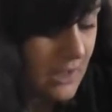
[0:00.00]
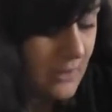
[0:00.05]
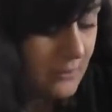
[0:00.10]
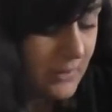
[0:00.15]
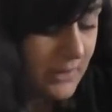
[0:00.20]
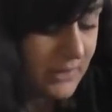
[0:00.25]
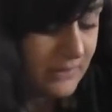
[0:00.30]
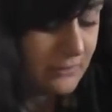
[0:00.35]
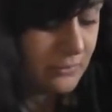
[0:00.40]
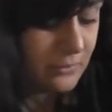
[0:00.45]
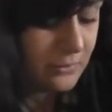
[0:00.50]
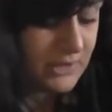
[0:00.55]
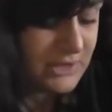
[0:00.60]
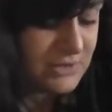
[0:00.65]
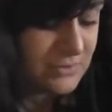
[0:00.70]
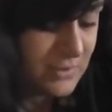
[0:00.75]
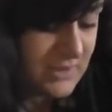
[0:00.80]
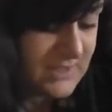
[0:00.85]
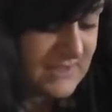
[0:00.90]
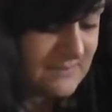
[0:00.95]
But
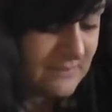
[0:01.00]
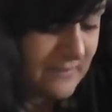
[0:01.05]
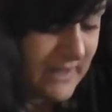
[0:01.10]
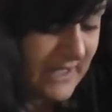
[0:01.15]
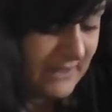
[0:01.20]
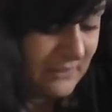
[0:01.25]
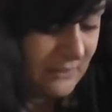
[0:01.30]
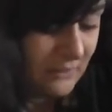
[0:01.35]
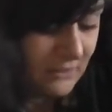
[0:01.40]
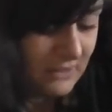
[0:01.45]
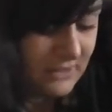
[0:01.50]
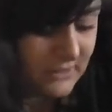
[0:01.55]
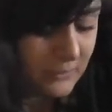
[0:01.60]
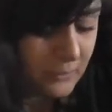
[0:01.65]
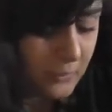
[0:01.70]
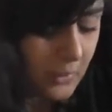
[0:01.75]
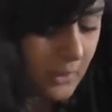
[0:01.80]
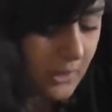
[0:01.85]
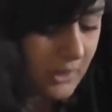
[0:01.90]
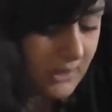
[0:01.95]
which was made all the
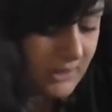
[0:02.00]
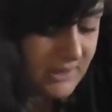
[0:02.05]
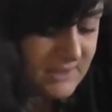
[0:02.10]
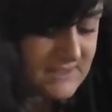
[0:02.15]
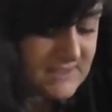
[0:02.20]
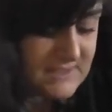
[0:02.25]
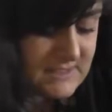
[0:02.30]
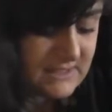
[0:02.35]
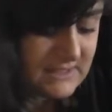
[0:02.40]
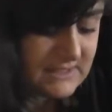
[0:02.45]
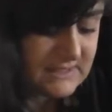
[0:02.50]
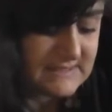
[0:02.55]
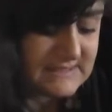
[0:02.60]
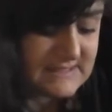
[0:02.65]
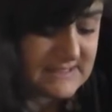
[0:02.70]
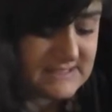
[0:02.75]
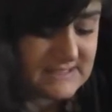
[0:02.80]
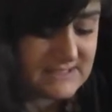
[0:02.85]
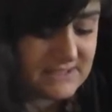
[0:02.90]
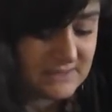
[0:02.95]
worse is
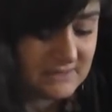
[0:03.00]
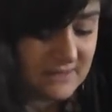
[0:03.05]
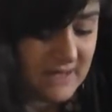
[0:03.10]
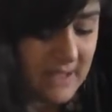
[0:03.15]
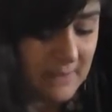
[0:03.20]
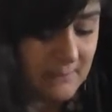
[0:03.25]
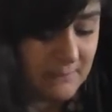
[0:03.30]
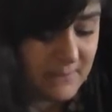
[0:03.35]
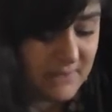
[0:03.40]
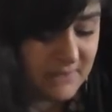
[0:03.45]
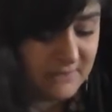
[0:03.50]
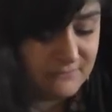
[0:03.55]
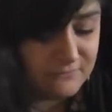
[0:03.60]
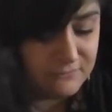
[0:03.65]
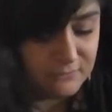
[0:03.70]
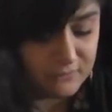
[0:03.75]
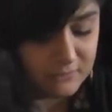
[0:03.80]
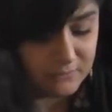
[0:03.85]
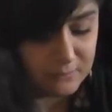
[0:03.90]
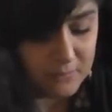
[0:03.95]
the scramble
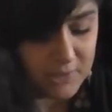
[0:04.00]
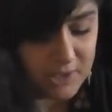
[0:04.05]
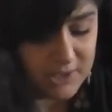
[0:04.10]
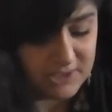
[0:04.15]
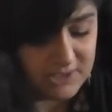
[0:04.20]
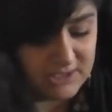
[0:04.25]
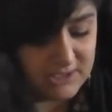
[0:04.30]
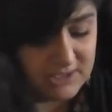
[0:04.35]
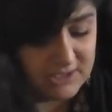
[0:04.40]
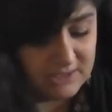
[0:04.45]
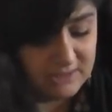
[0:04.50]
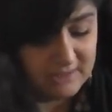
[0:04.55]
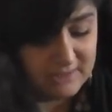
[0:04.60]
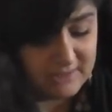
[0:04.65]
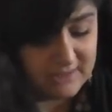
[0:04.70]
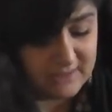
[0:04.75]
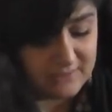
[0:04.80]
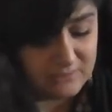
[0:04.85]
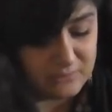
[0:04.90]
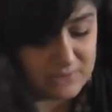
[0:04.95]
for money
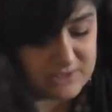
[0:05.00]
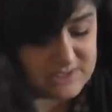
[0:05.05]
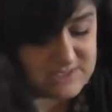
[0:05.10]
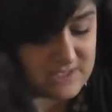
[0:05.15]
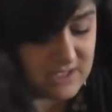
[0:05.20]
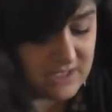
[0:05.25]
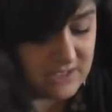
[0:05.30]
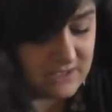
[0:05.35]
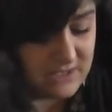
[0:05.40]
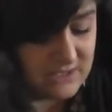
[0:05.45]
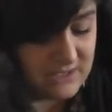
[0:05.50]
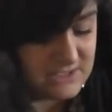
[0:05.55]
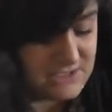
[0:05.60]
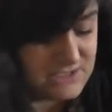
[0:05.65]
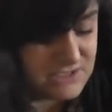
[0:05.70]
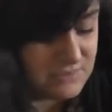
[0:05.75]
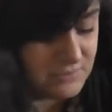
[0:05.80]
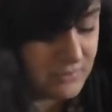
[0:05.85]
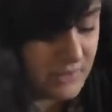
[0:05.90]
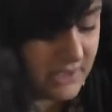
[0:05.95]
that was
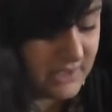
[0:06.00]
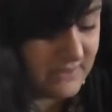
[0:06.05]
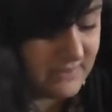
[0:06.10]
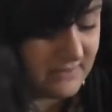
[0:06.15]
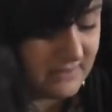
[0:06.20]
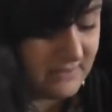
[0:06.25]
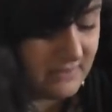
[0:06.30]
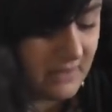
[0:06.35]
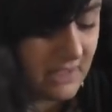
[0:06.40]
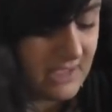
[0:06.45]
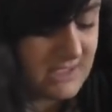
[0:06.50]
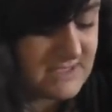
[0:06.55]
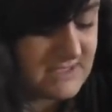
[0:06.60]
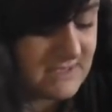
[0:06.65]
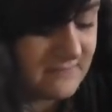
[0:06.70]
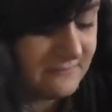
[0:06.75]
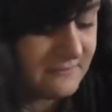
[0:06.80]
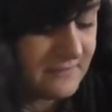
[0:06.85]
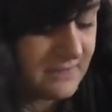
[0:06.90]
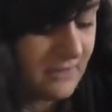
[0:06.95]
unleashed by the rise
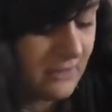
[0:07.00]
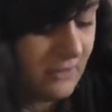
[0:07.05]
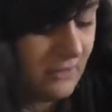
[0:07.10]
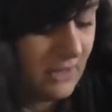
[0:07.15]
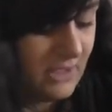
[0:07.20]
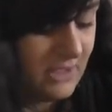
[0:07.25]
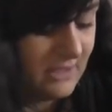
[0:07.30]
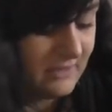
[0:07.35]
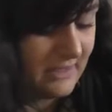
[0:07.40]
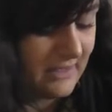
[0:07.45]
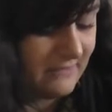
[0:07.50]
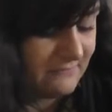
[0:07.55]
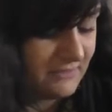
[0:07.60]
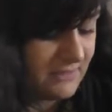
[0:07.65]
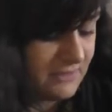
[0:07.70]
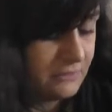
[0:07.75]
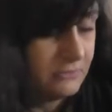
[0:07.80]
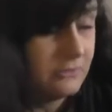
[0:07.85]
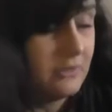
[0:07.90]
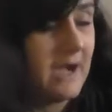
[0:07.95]
of the oil
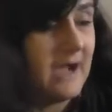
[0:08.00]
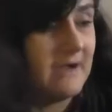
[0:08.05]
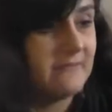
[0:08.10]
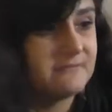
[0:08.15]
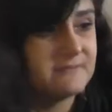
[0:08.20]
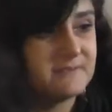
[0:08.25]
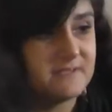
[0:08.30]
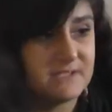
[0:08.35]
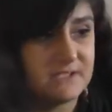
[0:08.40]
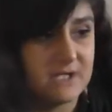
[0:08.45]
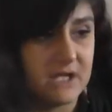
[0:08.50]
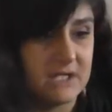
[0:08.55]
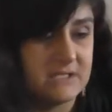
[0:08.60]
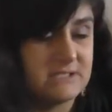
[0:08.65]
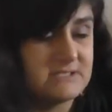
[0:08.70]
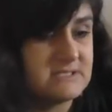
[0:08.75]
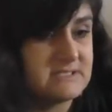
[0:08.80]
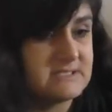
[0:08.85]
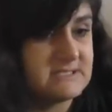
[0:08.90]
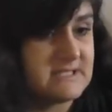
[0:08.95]
revenue after
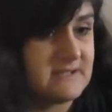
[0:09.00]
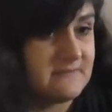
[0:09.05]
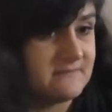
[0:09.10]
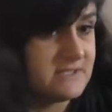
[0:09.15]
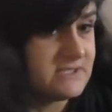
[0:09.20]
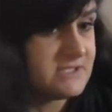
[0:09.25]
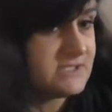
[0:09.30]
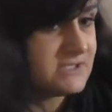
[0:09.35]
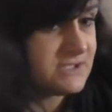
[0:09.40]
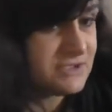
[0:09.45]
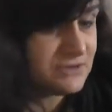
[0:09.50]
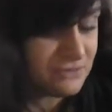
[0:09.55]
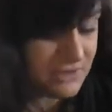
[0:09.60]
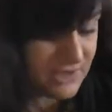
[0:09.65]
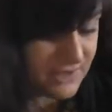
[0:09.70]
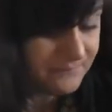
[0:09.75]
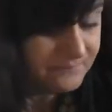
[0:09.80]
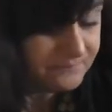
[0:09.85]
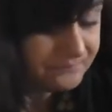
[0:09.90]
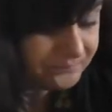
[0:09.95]
1973.